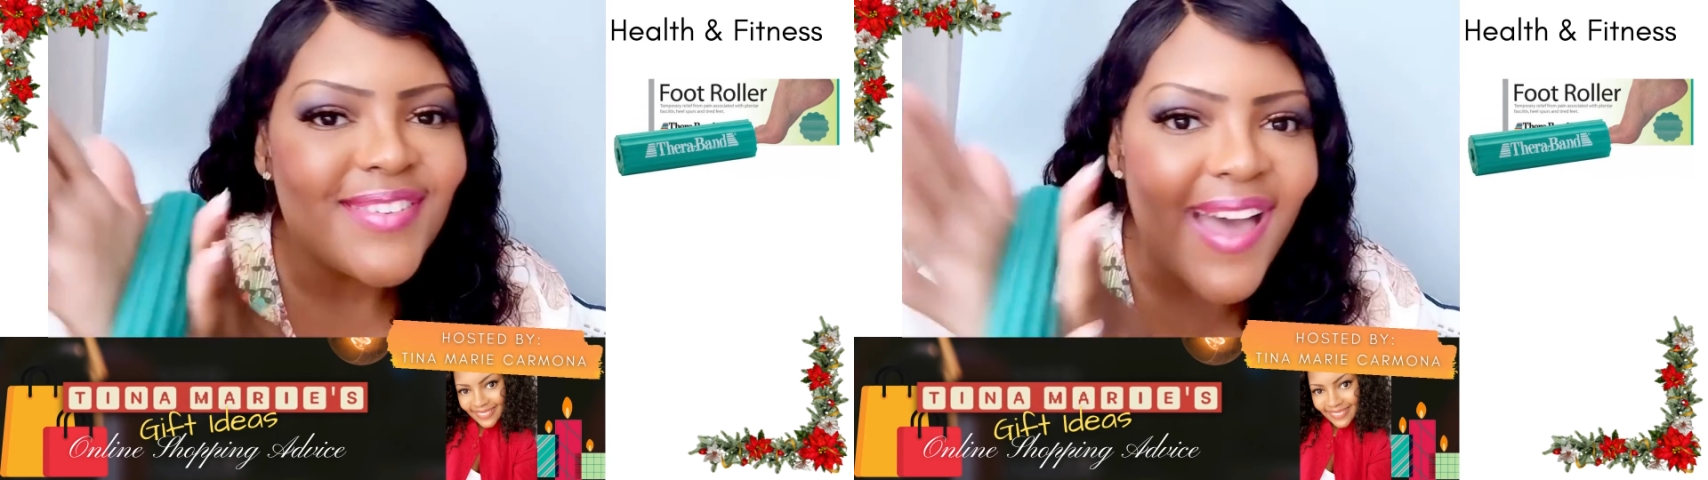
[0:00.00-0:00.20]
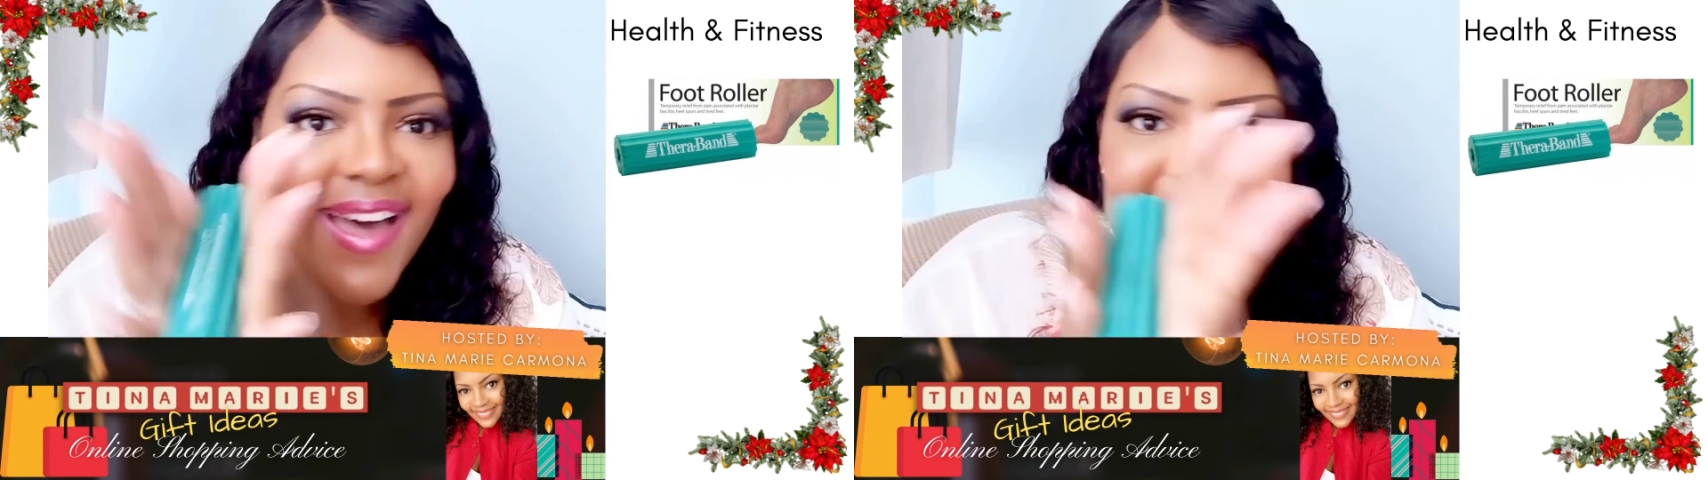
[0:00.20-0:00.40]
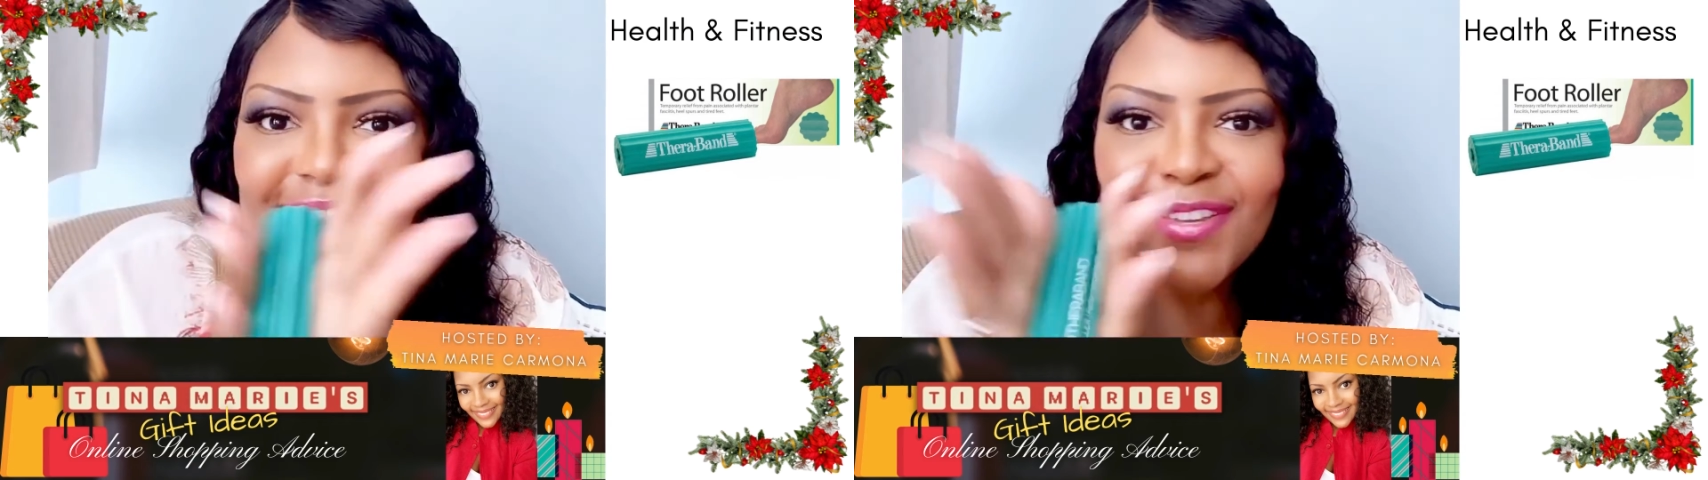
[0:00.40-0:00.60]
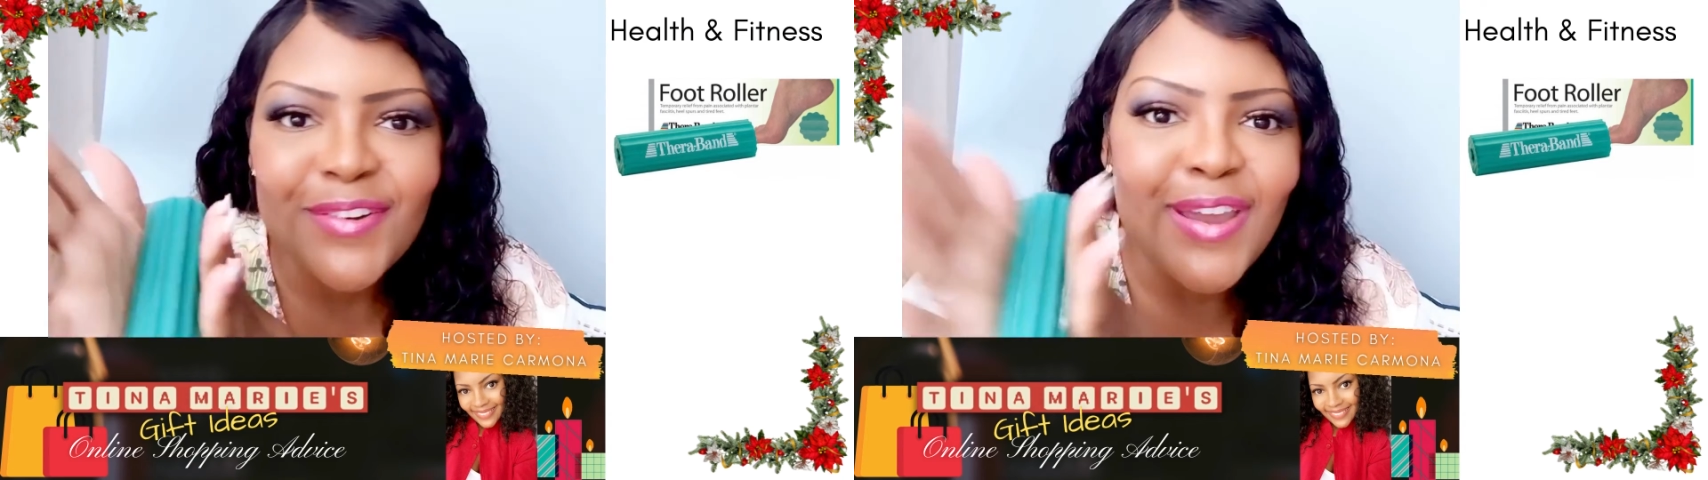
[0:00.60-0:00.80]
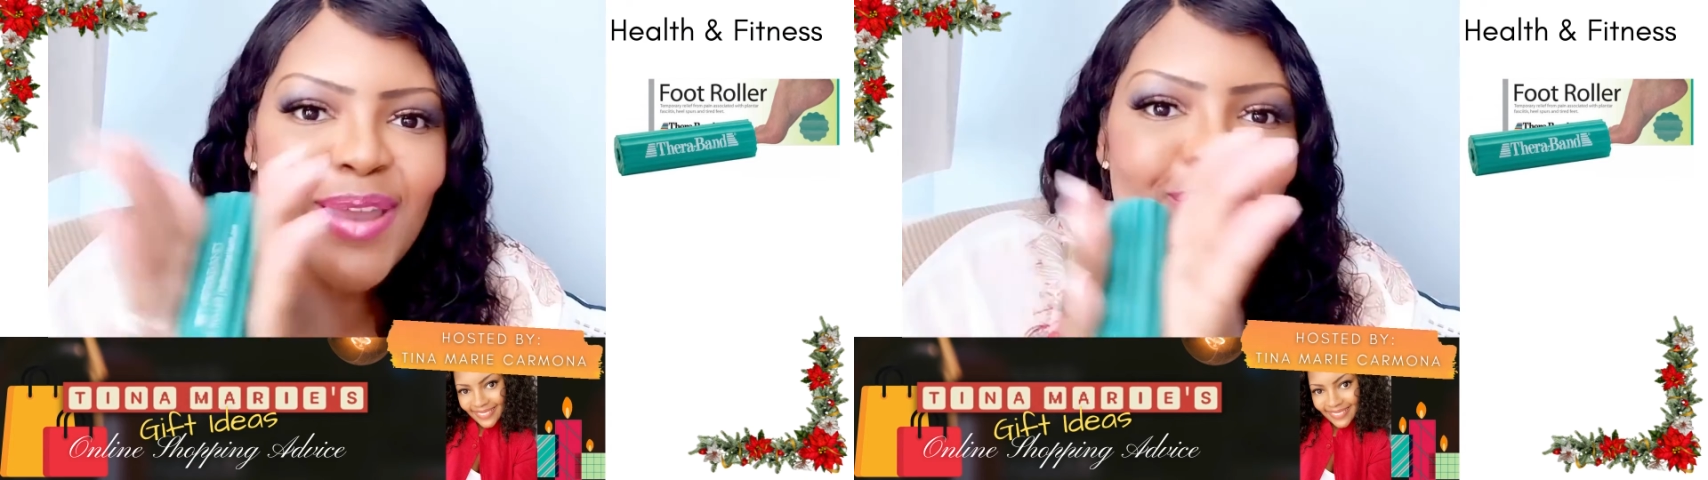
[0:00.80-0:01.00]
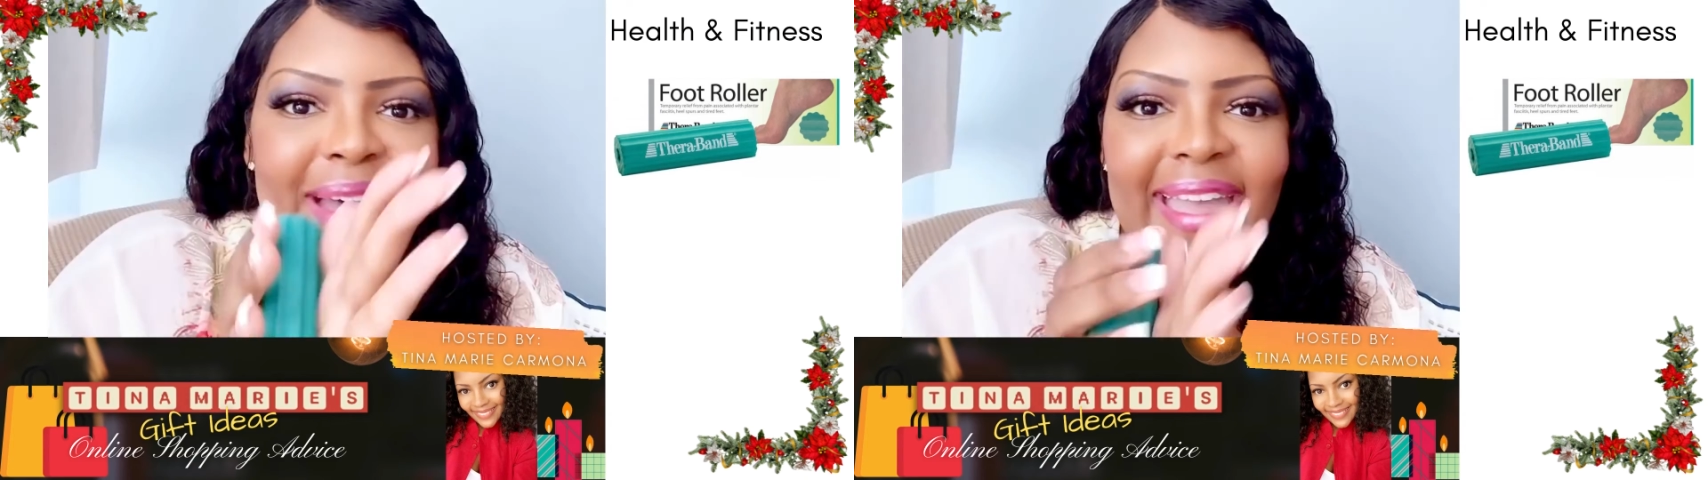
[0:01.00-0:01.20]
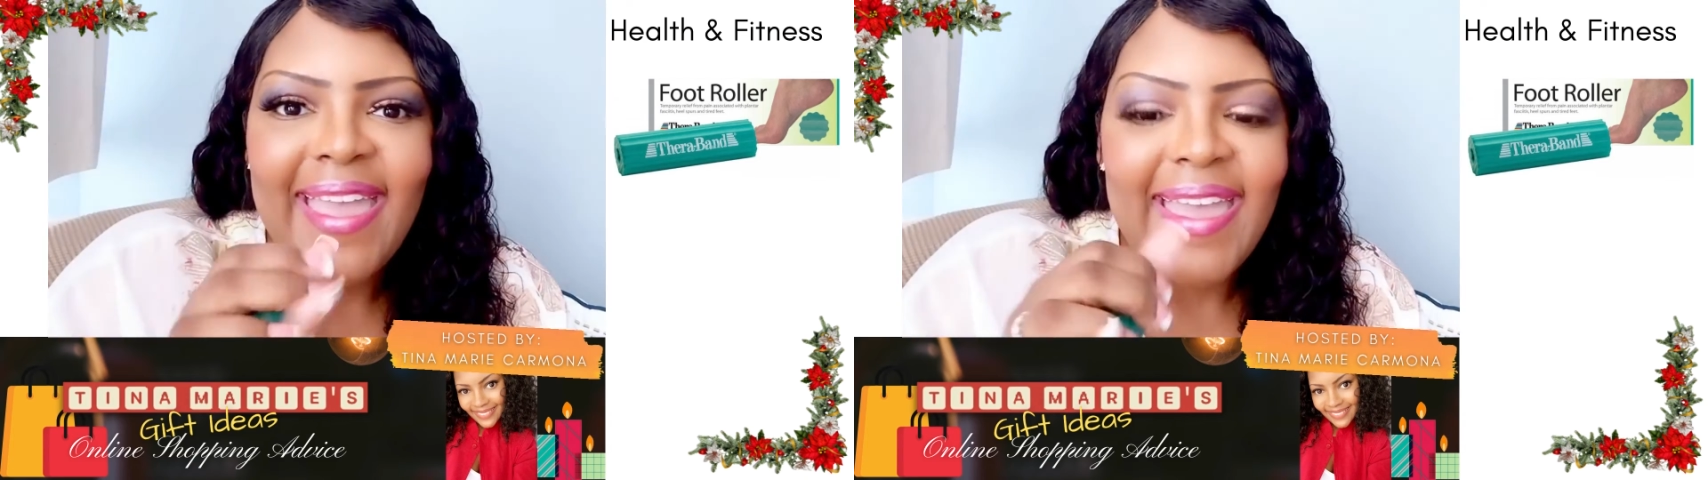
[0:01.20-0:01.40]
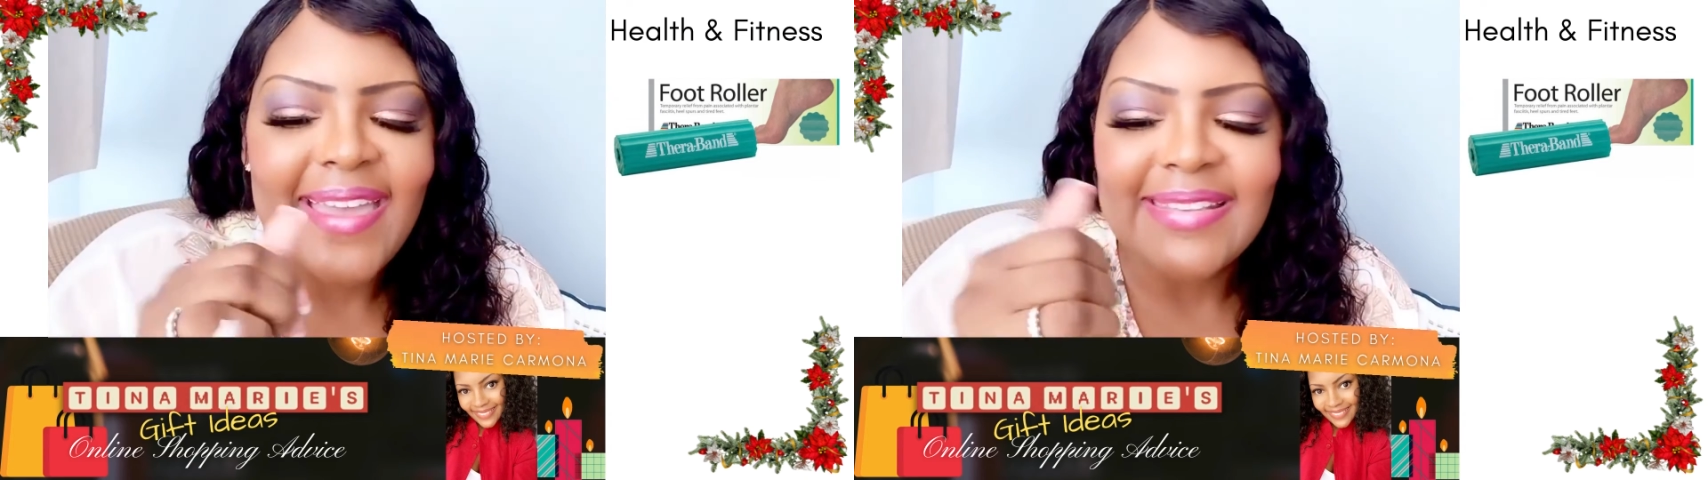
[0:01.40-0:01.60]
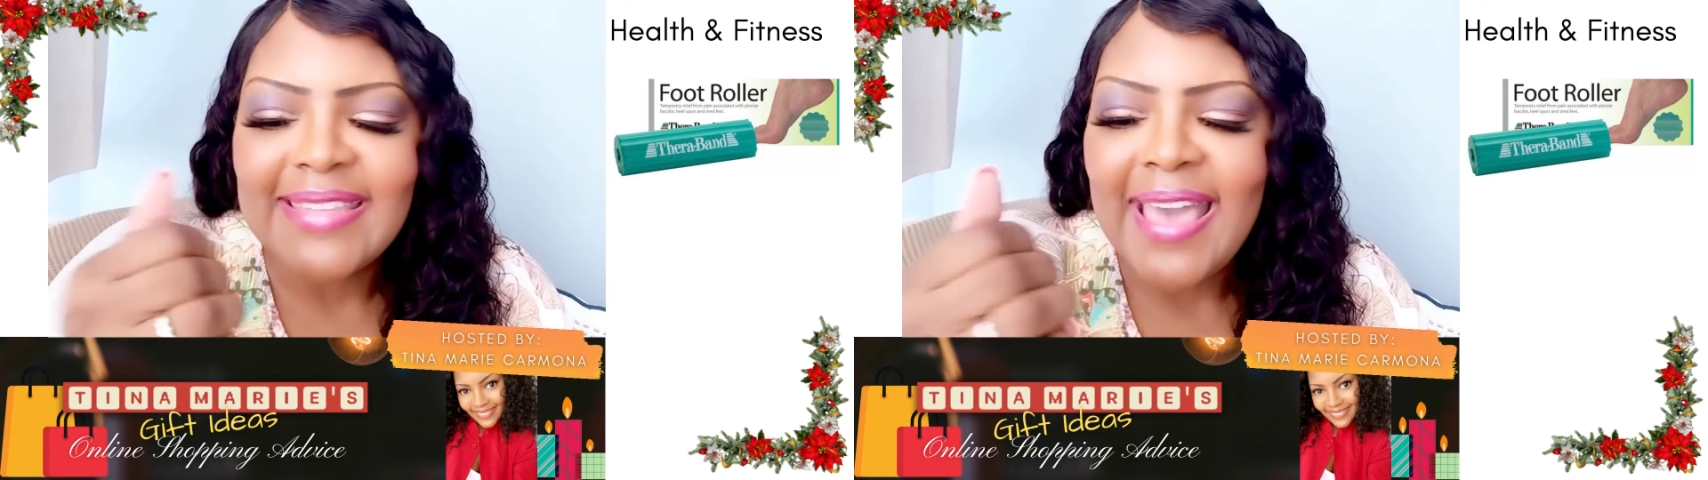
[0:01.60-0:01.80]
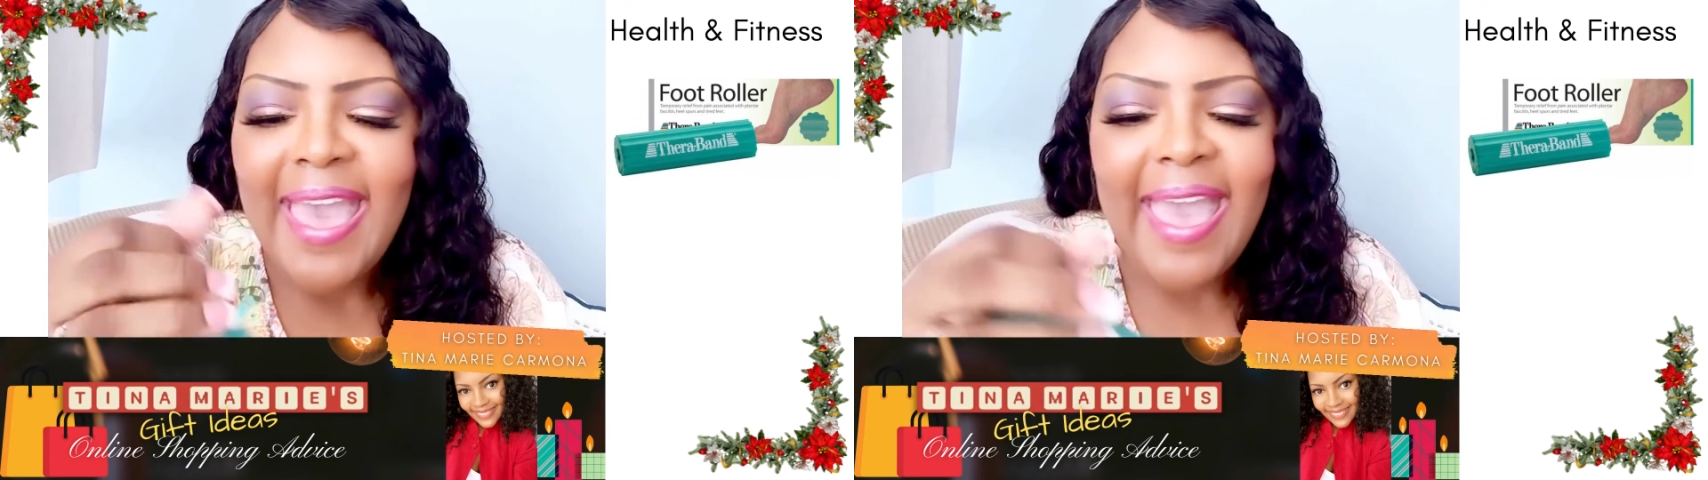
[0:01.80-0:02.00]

knots that are in my hands